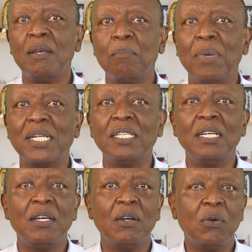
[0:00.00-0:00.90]
But
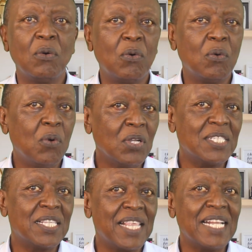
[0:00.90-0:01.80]

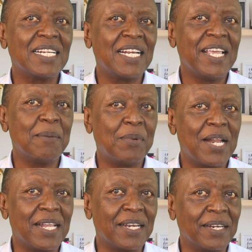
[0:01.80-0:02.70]
what's that clear
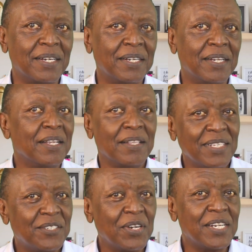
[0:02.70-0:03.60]
plan, the
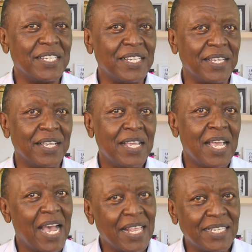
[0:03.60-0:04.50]
strategy,
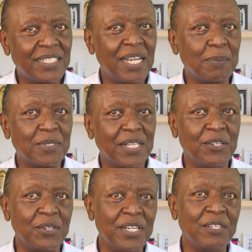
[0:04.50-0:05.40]
and the steps
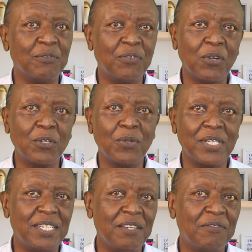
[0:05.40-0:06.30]
that you need to follow to
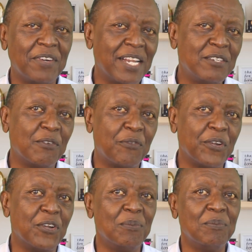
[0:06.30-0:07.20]
achieve financial
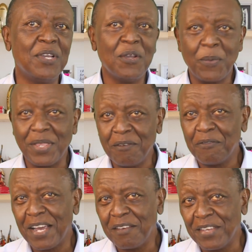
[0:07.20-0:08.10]
freedom within
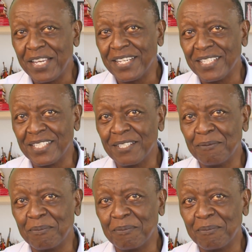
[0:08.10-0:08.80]
5 years?